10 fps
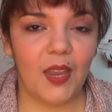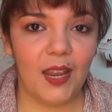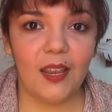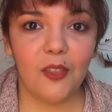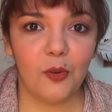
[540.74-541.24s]

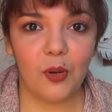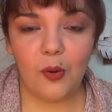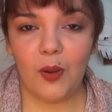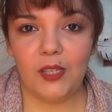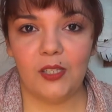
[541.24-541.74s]
any other
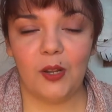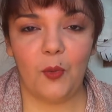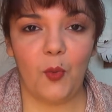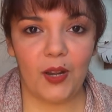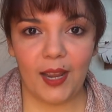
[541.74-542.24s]
requests
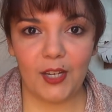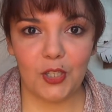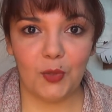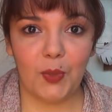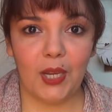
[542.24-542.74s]
on what I
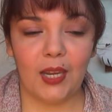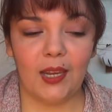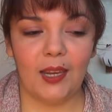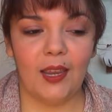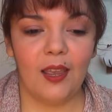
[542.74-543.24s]
should
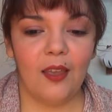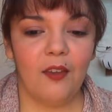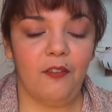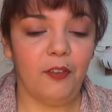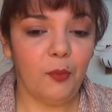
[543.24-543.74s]
be
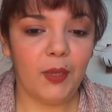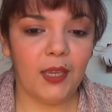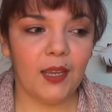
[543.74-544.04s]
filming.